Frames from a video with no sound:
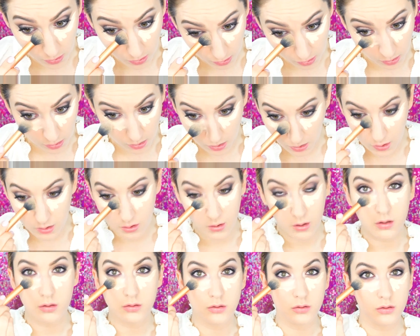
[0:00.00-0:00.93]
I don't
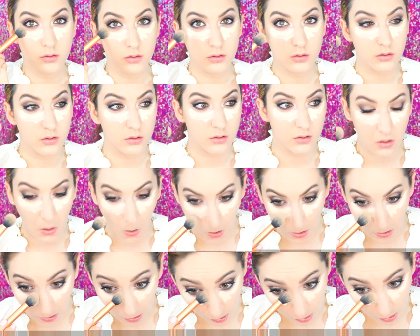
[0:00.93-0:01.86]
love it, if I'm quite
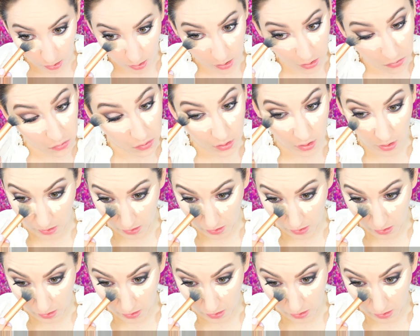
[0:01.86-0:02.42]
honest.